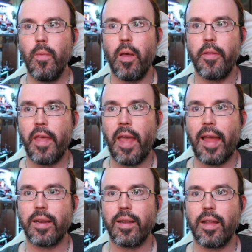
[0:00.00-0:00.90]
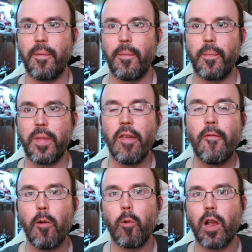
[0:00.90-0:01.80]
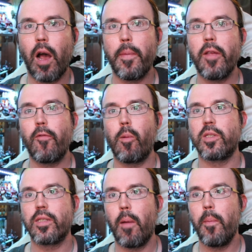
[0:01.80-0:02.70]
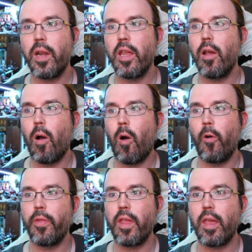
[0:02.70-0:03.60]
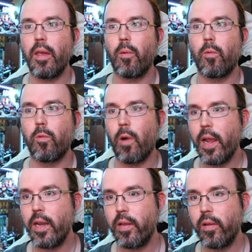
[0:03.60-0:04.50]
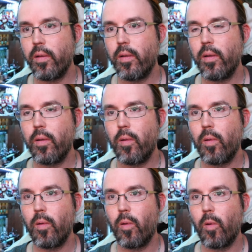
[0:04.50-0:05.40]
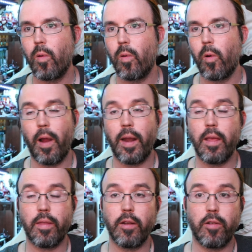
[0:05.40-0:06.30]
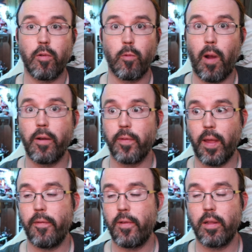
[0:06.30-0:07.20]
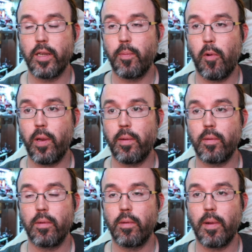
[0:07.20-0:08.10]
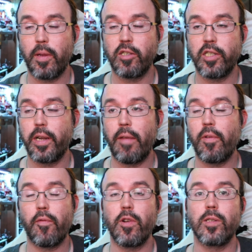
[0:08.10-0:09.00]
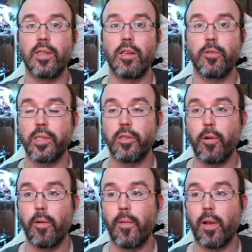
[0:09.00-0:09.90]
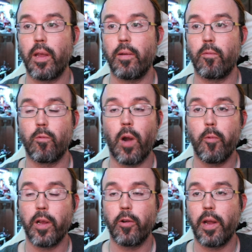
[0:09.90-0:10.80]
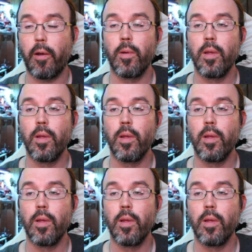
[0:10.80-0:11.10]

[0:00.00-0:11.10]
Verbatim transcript: that if it were coming from somebody on the right or anything to the right of left at this point, I mean, shit, even if you're a centrist, you're a fucking right winger now.